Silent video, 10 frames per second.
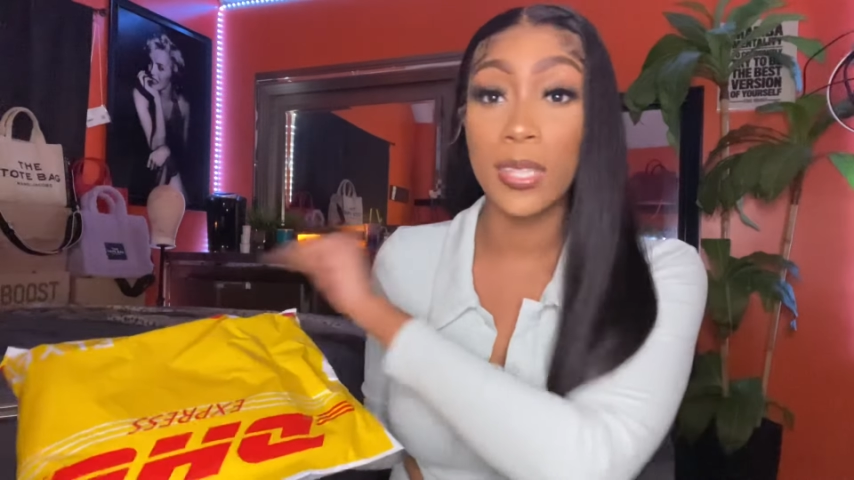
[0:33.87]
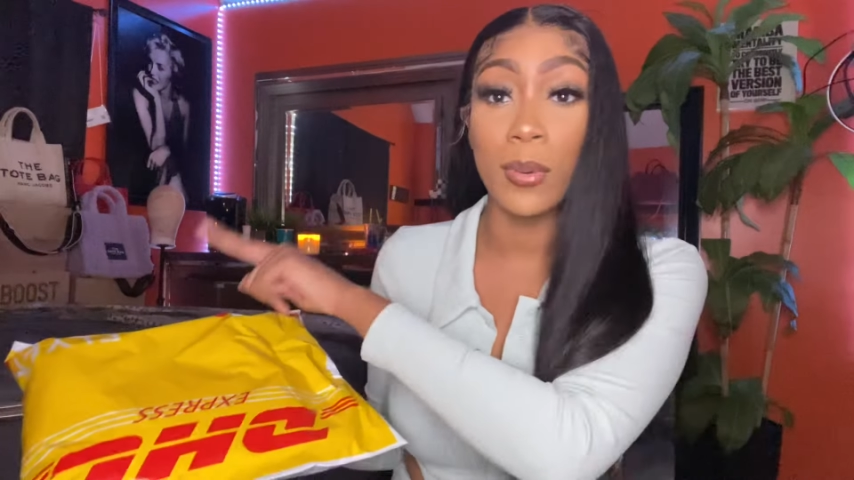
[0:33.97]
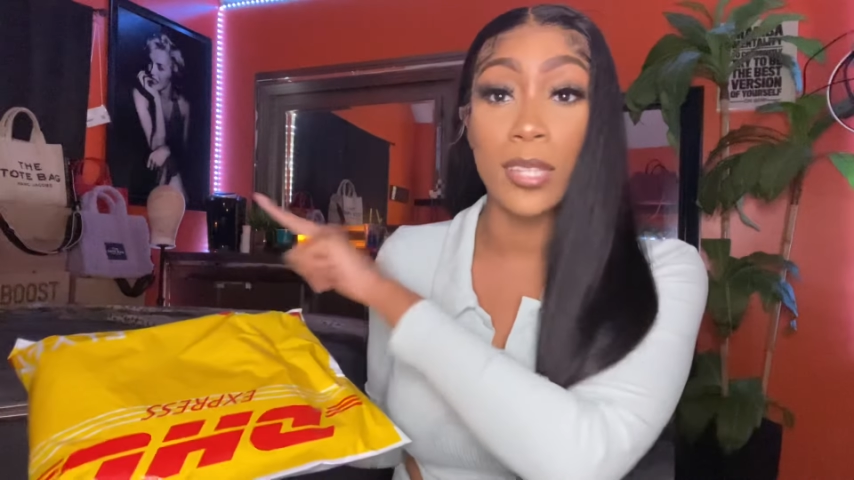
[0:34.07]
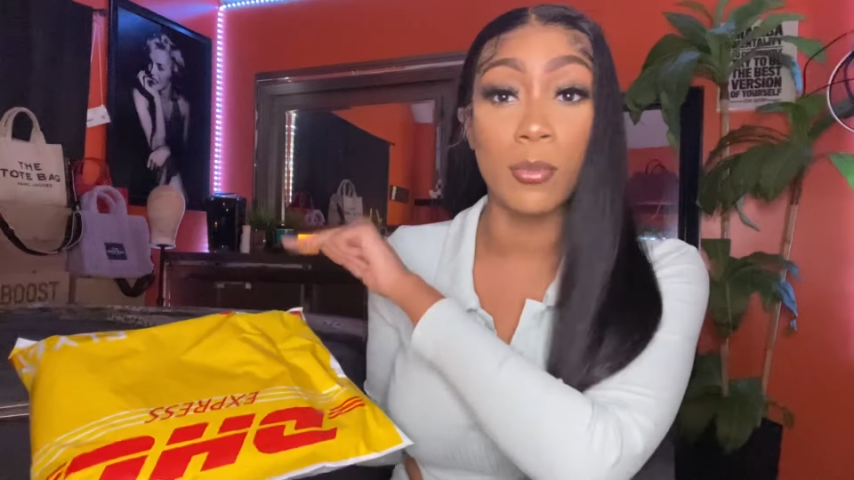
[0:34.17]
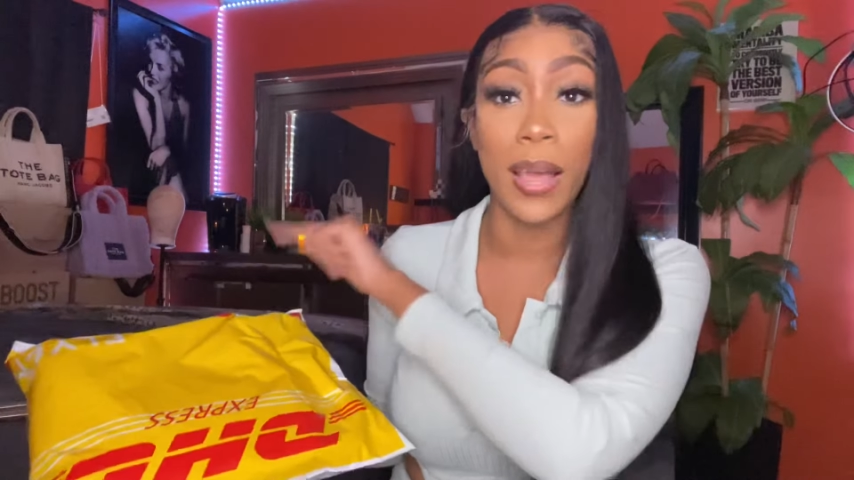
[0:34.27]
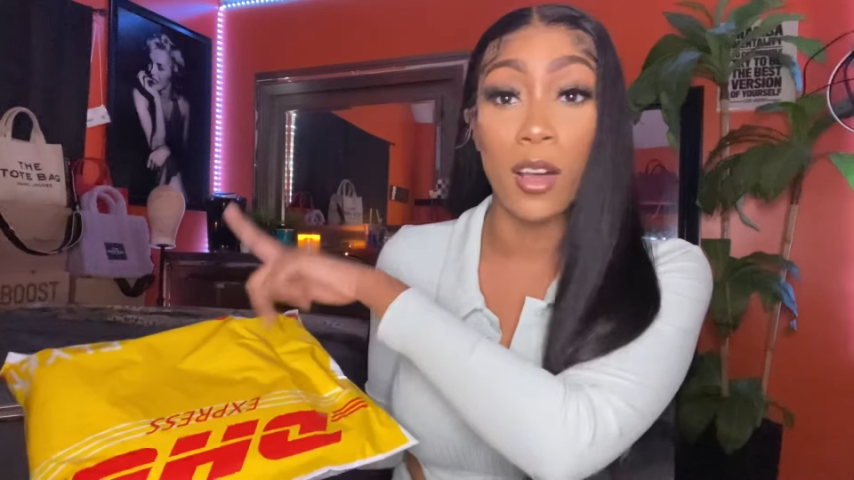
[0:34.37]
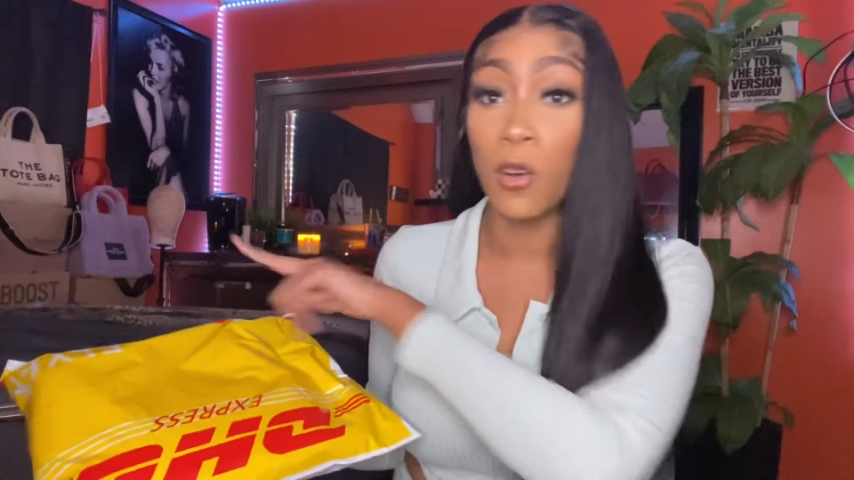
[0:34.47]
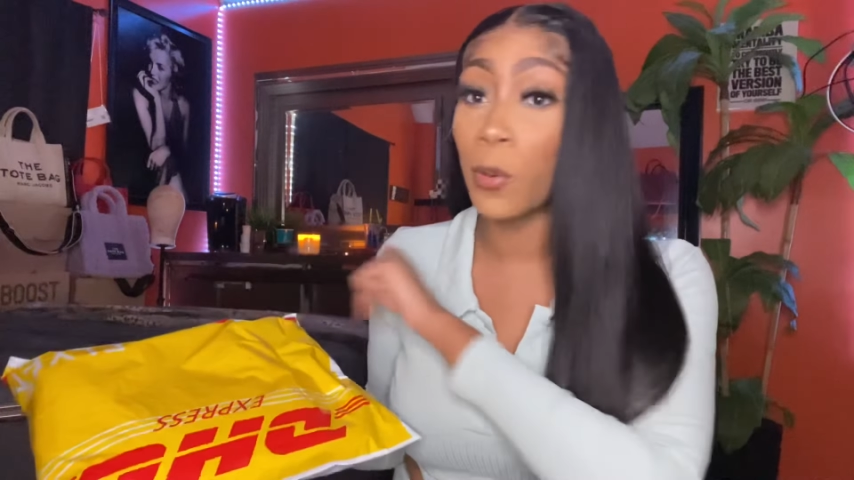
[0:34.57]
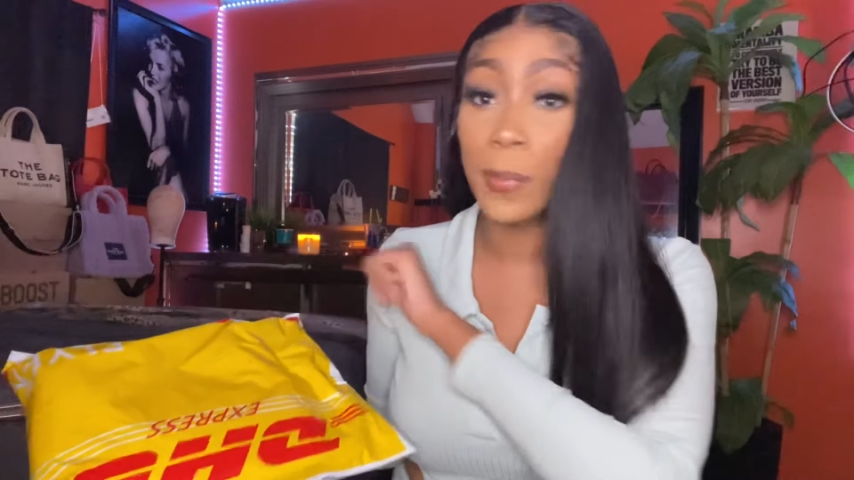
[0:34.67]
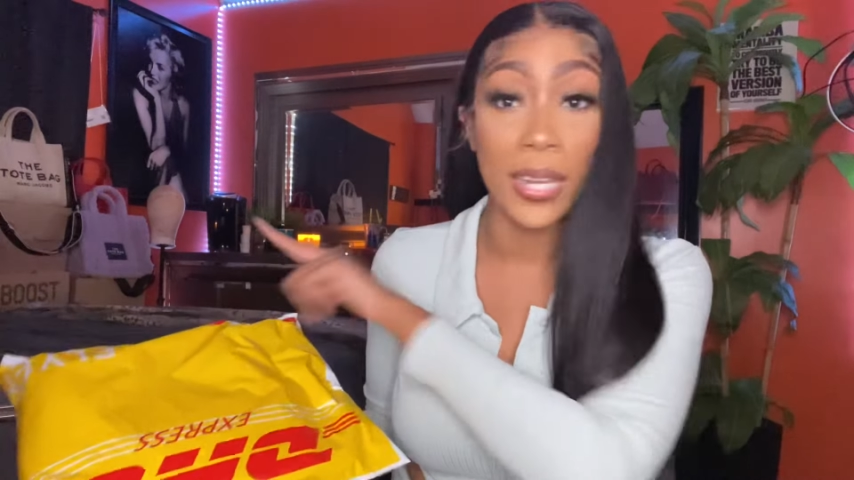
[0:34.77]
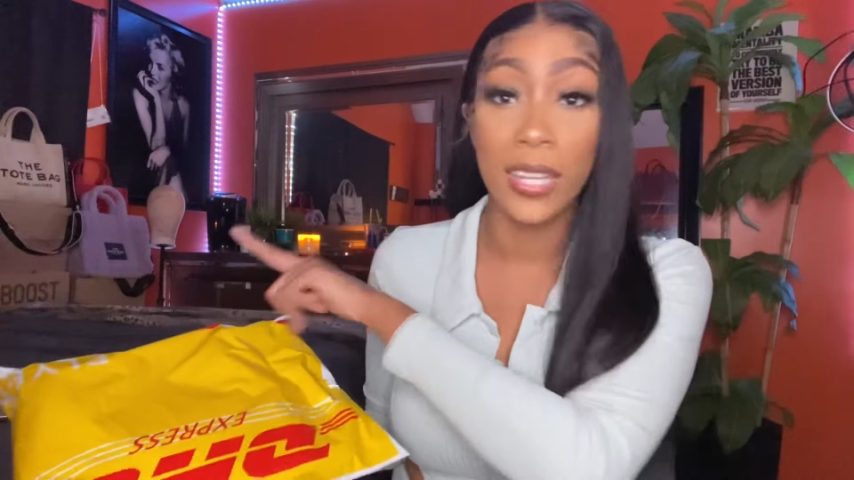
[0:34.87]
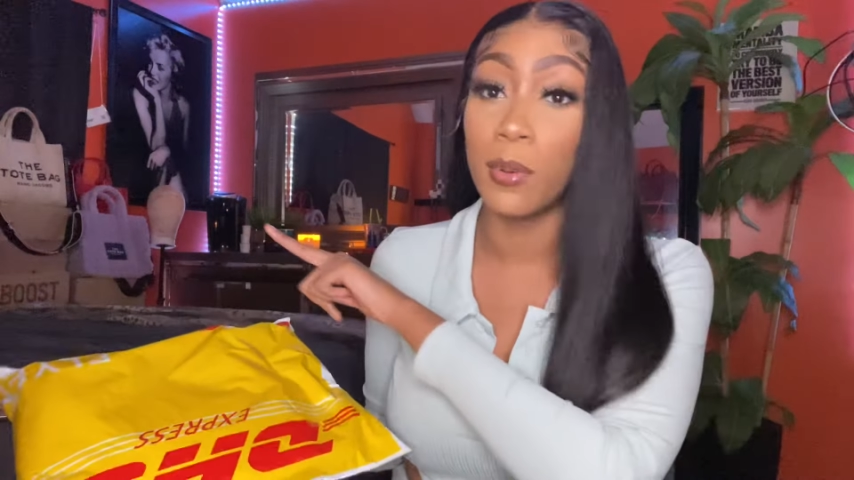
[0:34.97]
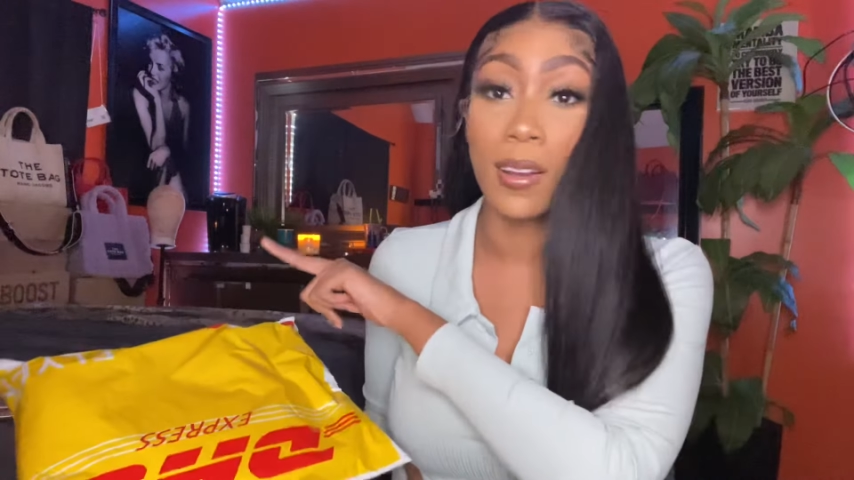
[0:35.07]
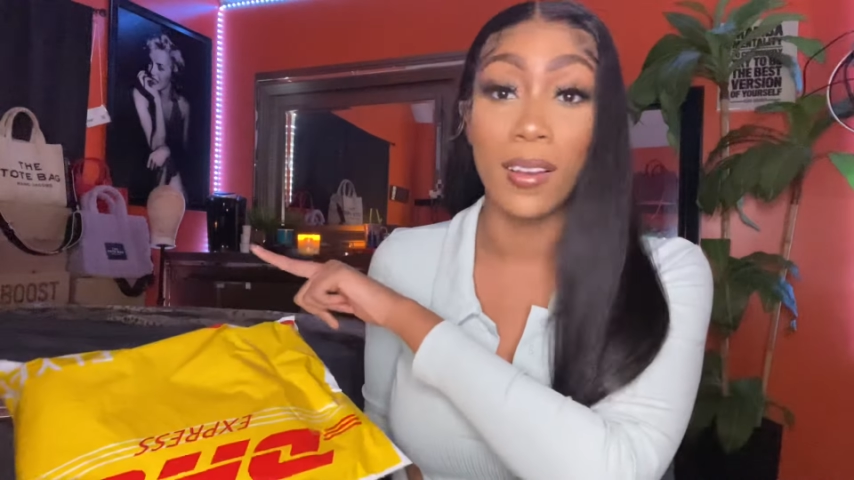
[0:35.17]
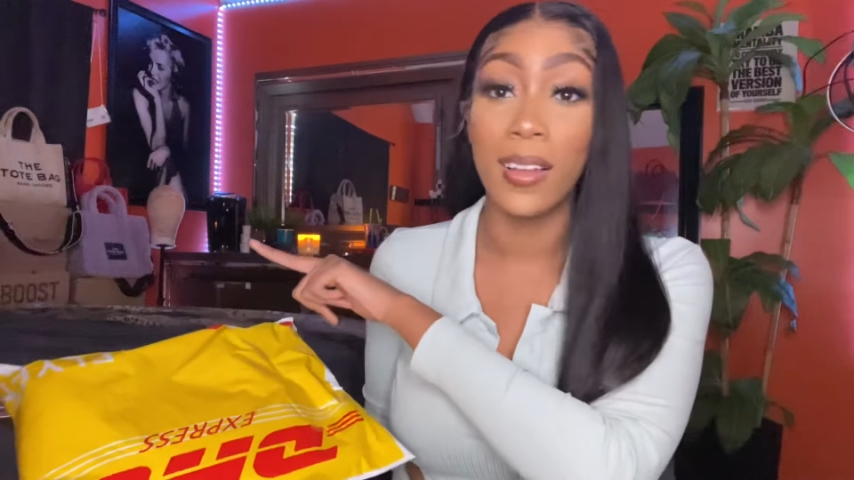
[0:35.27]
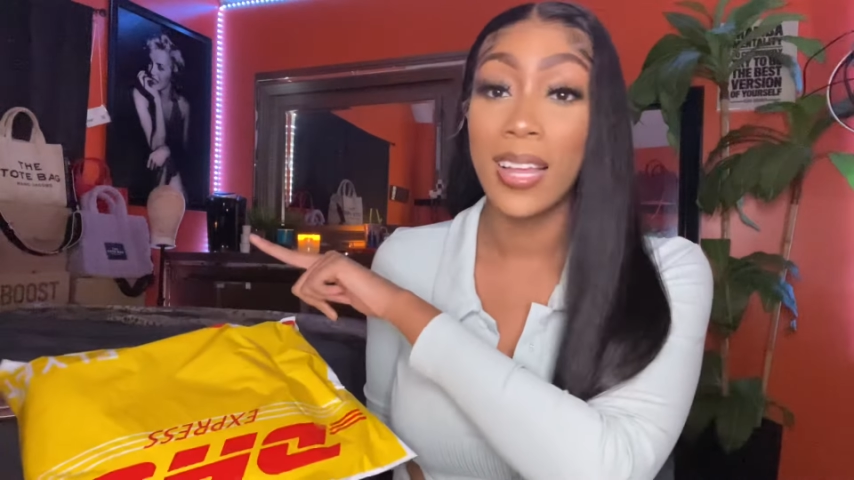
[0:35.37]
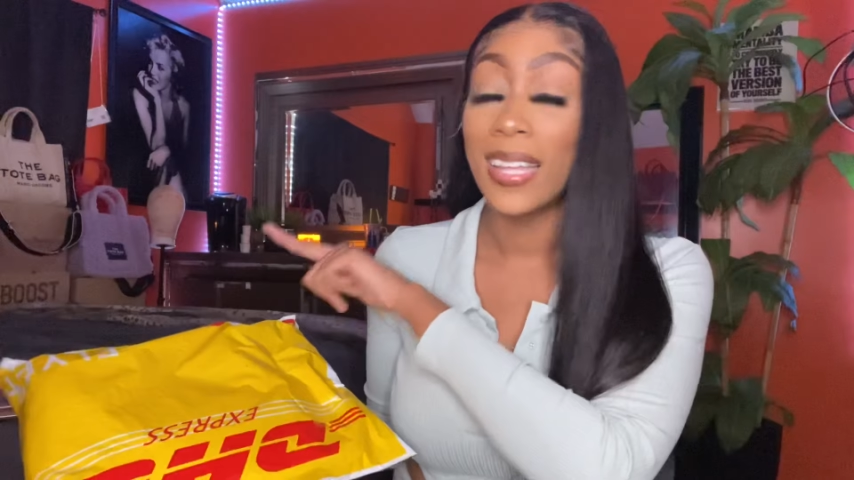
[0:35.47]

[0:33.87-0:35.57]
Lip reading: wigs with my own money, you all.